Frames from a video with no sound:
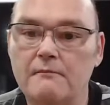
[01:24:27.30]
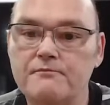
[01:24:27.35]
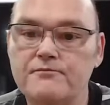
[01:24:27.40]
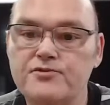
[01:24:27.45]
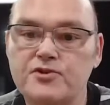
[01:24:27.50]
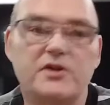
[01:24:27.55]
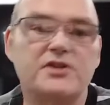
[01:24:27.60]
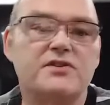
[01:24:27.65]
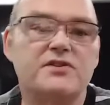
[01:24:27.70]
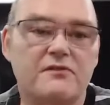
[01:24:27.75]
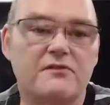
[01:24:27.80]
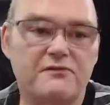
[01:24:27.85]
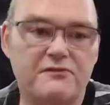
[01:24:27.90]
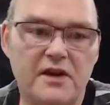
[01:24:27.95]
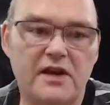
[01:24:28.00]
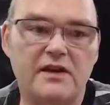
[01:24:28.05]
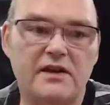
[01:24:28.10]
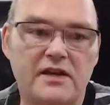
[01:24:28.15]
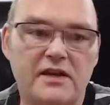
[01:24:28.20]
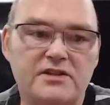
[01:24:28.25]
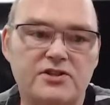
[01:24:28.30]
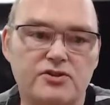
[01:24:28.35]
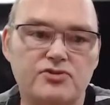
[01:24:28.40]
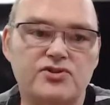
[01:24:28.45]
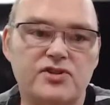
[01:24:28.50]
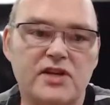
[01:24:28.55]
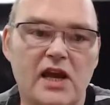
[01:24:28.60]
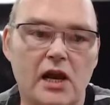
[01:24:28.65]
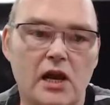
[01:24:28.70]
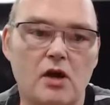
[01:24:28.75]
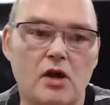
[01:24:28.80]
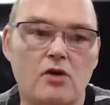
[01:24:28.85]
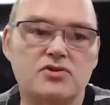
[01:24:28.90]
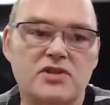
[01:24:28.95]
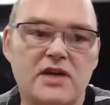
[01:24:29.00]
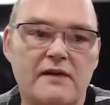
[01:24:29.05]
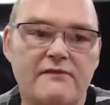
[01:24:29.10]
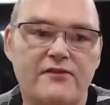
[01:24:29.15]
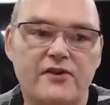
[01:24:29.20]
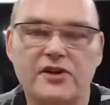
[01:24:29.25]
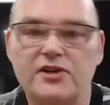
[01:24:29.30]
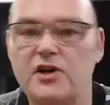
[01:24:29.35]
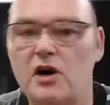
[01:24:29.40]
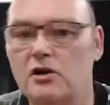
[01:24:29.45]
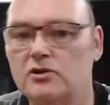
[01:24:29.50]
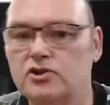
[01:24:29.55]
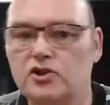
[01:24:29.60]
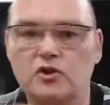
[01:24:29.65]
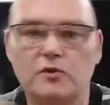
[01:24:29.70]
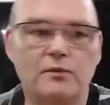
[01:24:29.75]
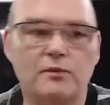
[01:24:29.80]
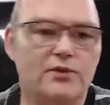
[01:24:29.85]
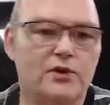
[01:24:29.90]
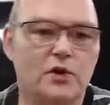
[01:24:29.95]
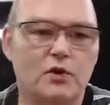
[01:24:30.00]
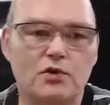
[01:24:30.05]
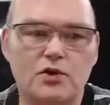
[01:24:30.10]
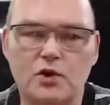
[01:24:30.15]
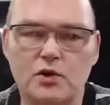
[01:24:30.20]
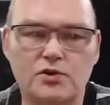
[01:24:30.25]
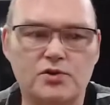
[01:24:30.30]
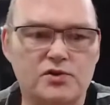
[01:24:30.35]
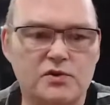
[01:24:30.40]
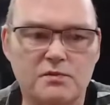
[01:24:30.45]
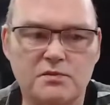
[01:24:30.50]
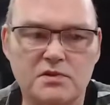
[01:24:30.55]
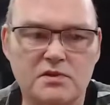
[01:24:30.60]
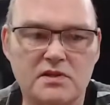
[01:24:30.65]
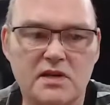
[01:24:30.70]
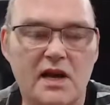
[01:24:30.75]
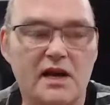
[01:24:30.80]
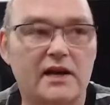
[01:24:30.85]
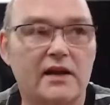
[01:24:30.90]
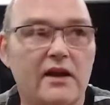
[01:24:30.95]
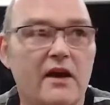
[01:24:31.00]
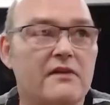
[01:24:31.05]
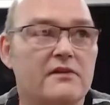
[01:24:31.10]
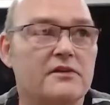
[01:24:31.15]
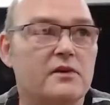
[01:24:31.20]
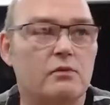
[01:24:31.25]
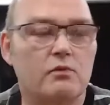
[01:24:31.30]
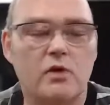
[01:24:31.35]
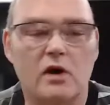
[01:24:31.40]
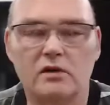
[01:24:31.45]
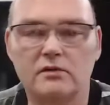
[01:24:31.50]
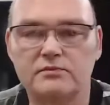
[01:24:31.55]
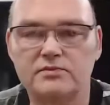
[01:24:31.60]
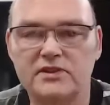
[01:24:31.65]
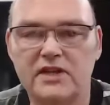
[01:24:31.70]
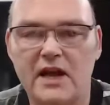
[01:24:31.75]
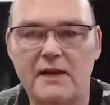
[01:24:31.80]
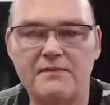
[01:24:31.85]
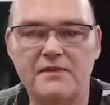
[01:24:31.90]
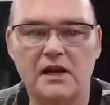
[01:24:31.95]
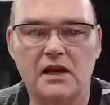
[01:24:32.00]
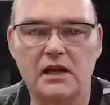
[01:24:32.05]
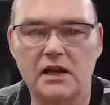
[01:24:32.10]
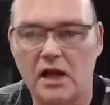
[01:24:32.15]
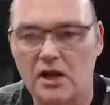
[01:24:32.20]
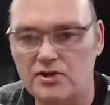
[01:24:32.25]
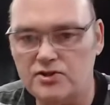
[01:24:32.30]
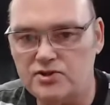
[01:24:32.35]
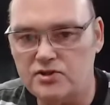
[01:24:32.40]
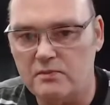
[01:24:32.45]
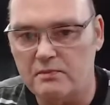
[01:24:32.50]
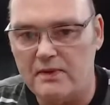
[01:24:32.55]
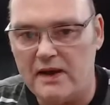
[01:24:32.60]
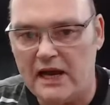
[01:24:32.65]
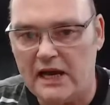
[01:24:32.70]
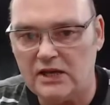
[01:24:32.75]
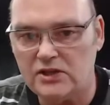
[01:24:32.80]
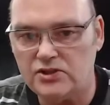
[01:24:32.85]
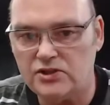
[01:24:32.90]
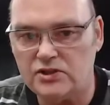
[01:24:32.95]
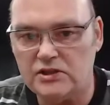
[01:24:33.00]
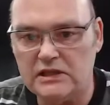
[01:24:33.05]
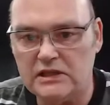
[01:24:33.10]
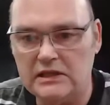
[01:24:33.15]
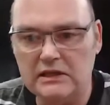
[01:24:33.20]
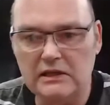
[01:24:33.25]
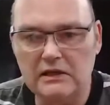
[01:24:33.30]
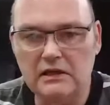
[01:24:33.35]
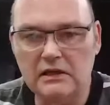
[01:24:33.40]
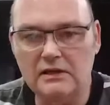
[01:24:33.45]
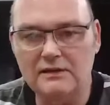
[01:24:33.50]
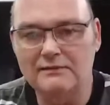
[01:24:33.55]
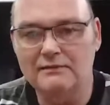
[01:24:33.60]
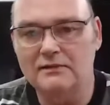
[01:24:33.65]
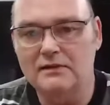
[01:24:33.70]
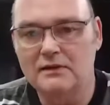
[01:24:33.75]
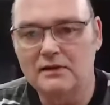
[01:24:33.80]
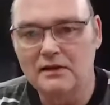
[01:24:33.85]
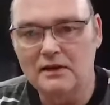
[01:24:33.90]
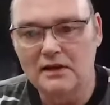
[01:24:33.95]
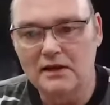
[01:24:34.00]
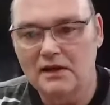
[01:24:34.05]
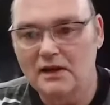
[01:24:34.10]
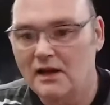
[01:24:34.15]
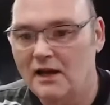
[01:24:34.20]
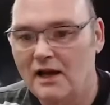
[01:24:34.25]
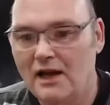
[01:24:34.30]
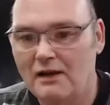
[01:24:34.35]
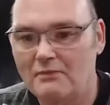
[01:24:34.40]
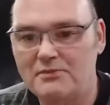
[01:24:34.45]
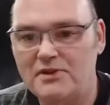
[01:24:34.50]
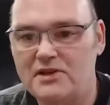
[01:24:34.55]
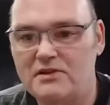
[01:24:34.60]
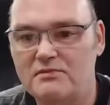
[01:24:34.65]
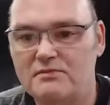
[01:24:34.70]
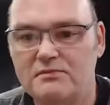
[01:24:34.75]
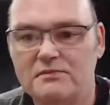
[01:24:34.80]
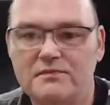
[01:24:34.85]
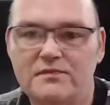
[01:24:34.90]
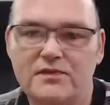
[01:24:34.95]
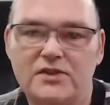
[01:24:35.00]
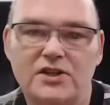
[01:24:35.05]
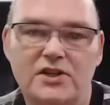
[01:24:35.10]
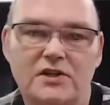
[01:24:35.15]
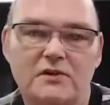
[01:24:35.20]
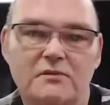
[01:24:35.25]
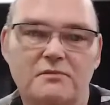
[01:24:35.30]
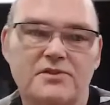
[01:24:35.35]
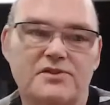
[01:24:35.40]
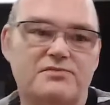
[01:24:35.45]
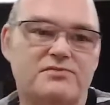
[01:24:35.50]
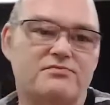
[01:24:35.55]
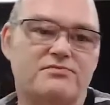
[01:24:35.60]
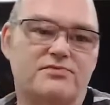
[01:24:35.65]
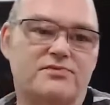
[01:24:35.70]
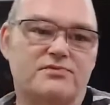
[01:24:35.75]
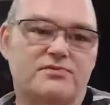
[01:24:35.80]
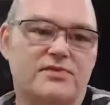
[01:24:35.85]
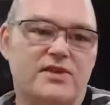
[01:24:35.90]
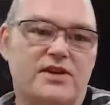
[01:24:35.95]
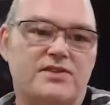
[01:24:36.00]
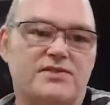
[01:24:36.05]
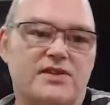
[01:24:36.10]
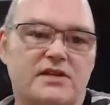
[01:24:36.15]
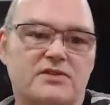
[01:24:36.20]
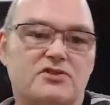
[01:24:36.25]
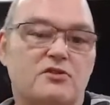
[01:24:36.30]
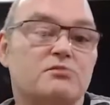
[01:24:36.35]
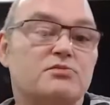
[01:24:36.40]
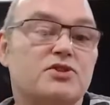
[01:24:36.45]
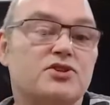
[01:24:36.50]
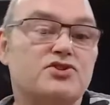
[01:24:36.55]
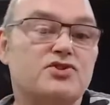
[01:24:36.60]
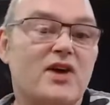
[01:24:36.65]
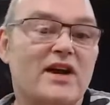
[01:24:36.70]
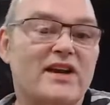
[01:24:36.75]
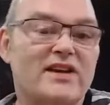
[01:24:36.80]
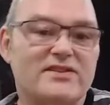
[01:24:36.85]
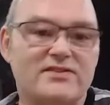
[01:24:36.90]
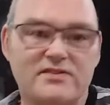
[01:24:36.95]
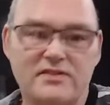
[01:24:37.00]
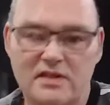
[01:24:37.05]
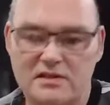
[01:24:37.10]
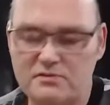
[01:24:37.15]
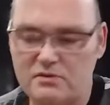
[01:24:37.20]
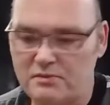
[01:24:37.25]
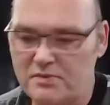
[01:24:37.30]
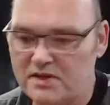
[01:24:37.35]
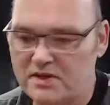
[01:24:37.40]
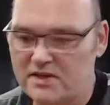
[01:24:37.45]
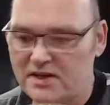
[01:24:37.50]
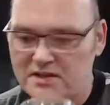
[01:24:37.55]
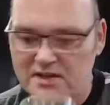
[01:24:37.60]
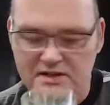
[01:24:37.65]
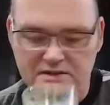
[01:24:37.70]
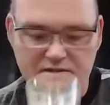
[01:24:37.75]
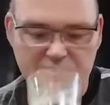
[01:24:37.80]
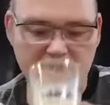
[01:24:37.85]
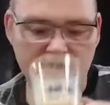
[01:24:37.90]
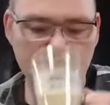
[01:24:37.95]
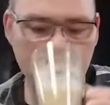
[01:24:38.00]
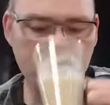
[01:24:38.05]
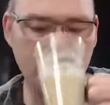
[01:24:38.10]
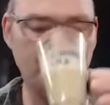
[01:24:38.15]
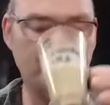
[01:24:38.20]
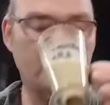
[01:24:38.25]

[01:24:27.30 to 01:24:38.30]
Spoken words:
So it does take a long time for it all to come through customs and that. And at one time they lost a batch. I mean, you know, these things come to try us. That's what my granddad said.